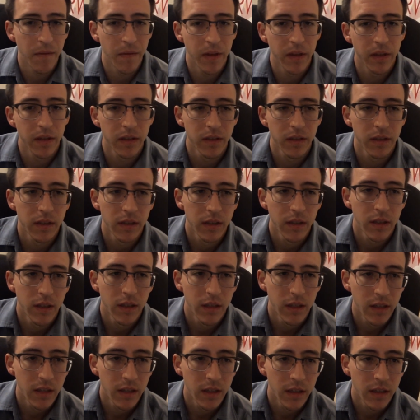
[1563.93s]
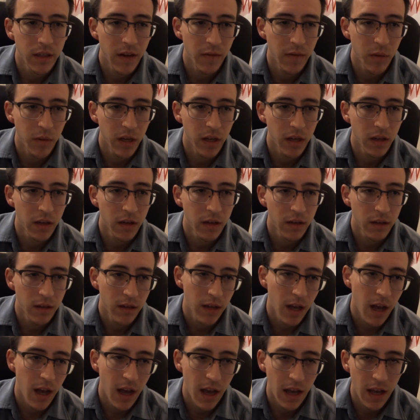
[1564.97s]
this. Never mind.
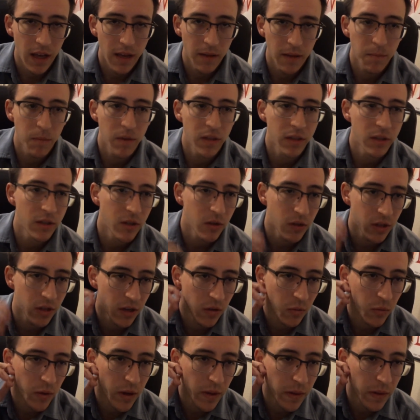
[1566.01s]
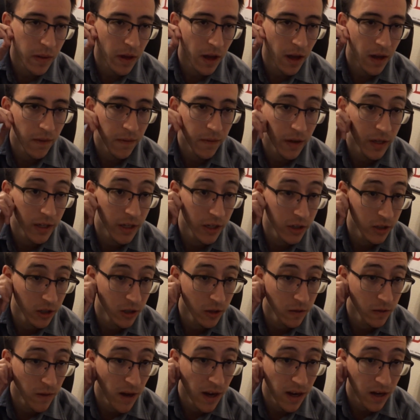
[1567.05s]
I mistook it with
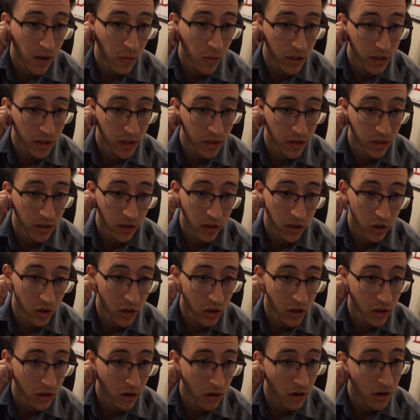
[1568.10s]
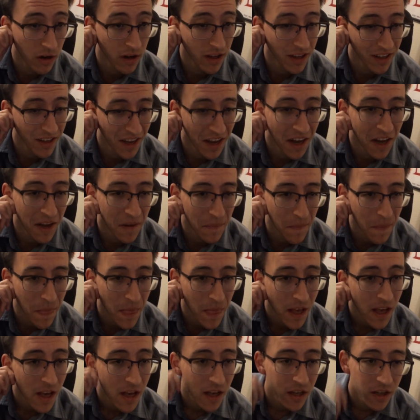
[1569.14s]
Fictitious Fire, which is the good card.
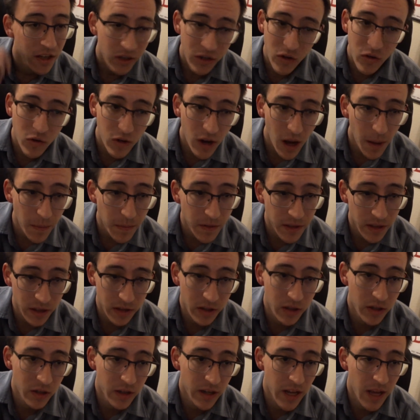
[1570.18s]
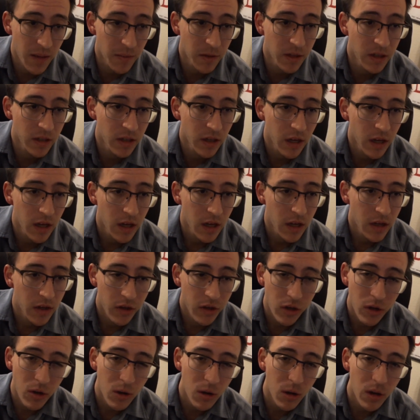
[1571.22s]
2-drop, 600 damage,
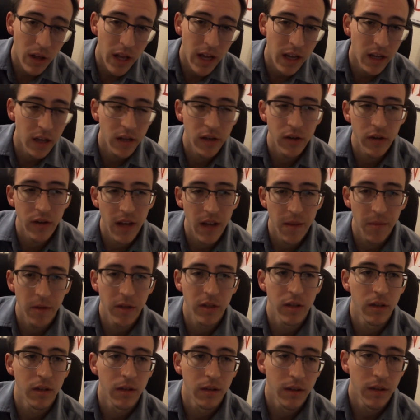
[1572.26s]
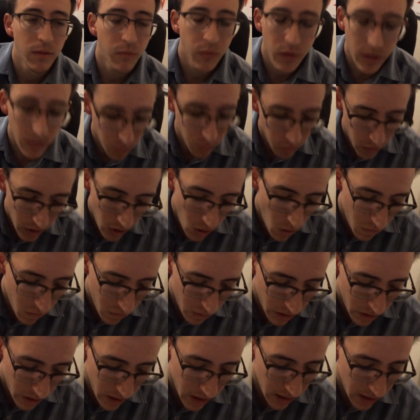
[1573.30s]
null, 800 damage. We went
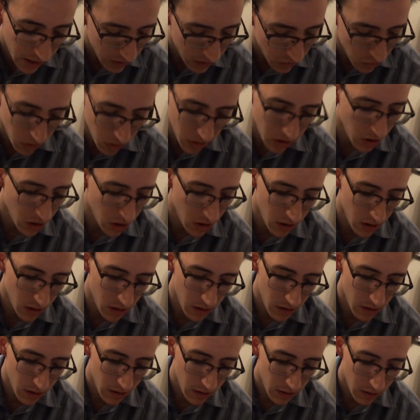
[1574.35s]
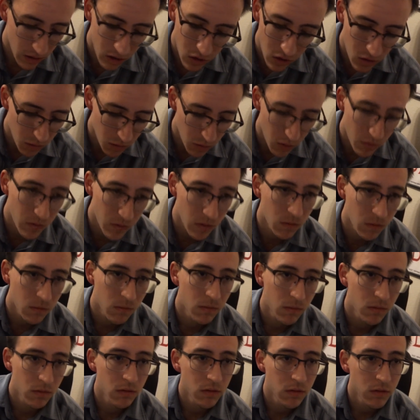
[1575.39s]
over it. It's really good. Good removal.
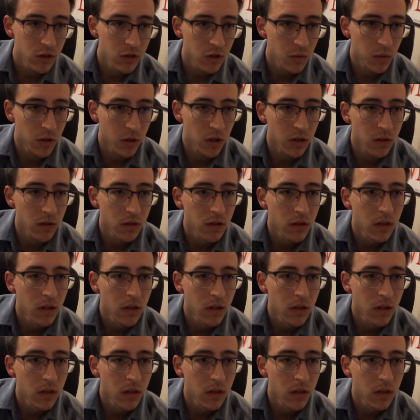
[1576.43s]
Super good.